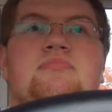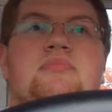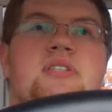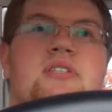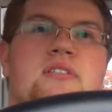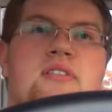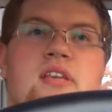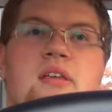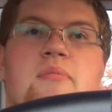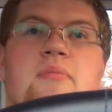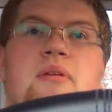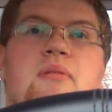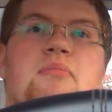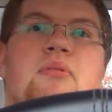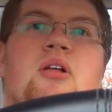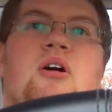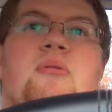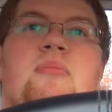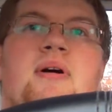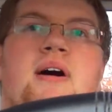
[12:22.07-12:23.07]
steamy
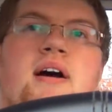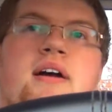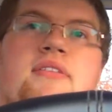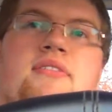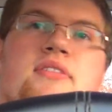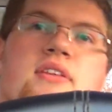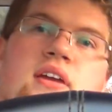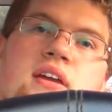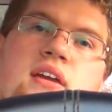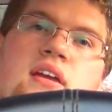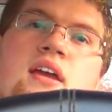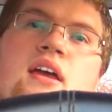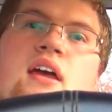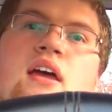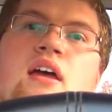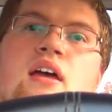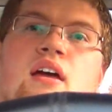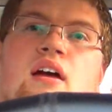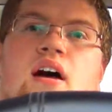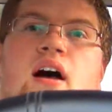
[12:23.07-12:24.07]
blow-by thing.
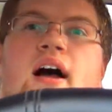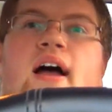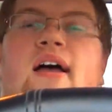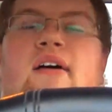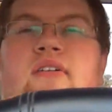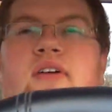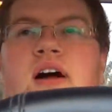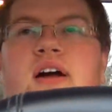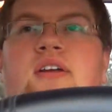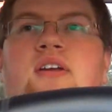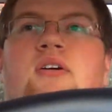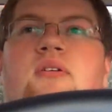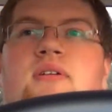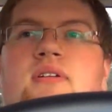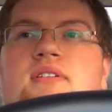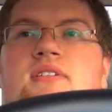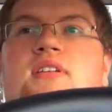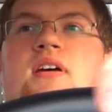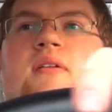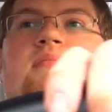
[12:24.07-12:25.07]
I know
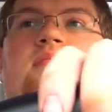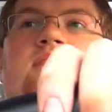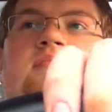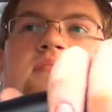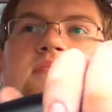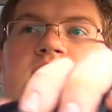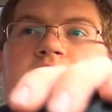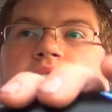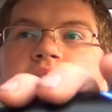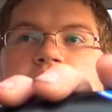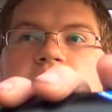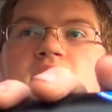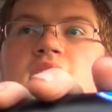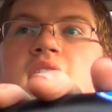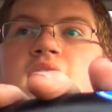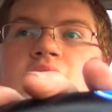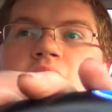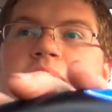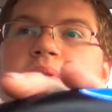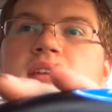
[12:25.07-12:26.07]
it's something, it's
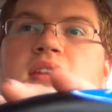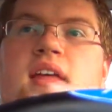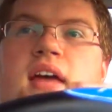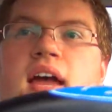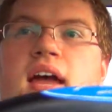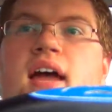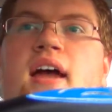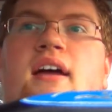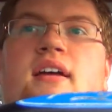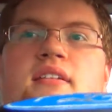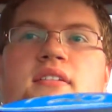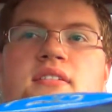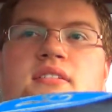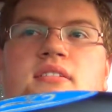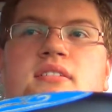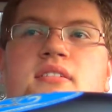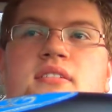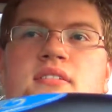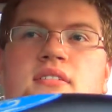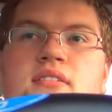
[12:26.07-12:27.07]
got to be the
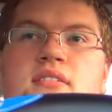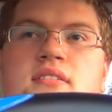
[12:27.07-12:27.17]
heads